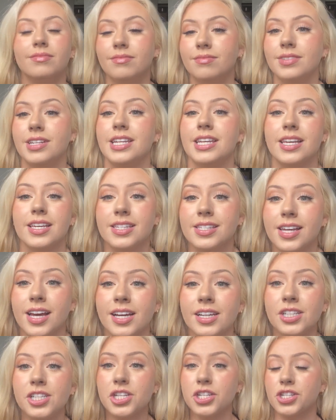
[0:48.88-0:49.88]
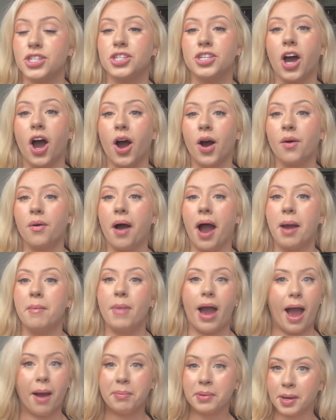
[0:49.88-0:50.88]
decent, so I'm
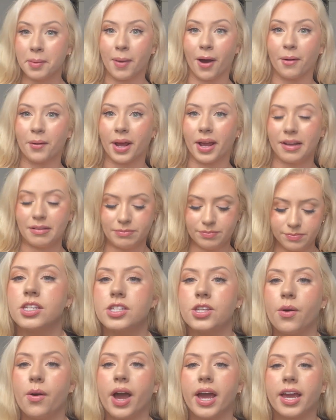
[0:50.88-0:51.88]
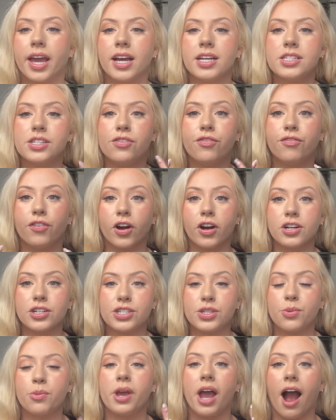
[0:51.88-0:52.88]
happy about it. So I guess
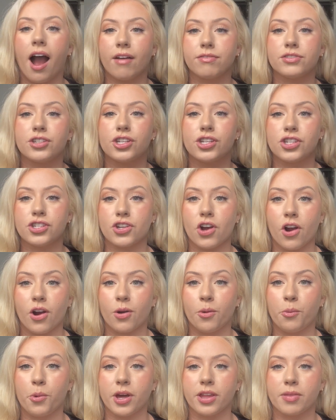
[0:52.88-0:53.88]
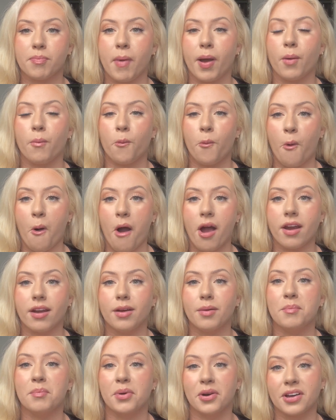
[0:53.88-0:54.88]
first we have to start with my
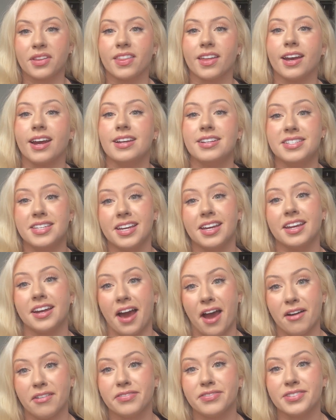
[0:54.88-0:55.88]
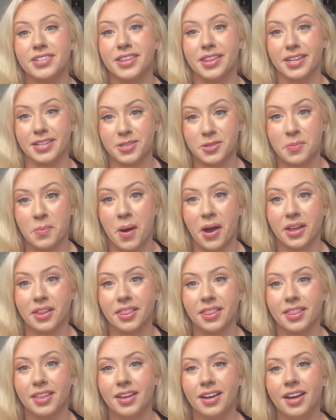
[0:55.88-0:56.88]
one book that I DNF'd this
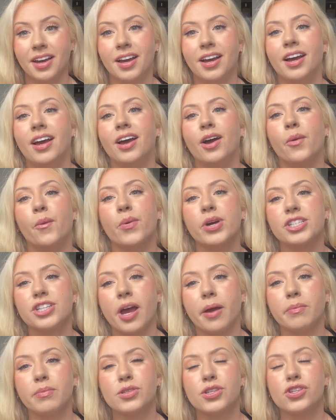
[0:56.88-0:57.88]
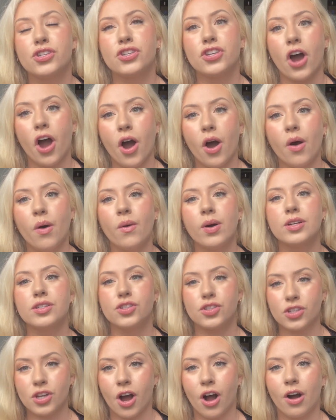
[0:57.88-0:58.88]
month, which I'm so
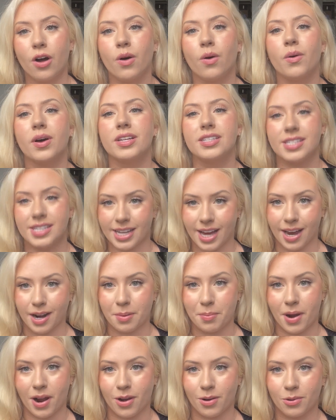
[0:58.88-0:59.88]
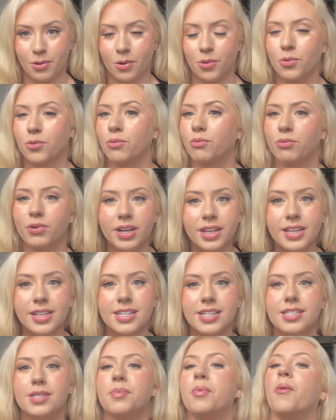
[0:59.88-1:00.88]
sad about. Really
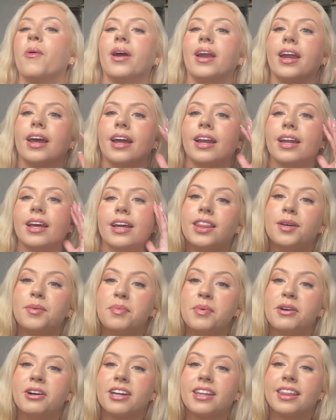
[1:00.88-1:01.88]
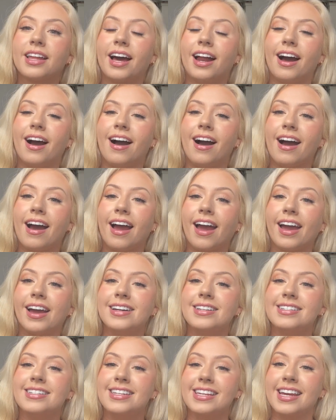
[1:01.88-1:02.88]
disappointed. The book that I
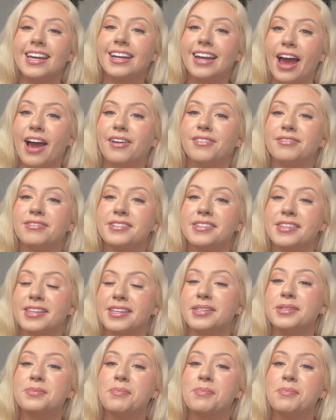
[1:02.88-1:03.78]
DNF'd this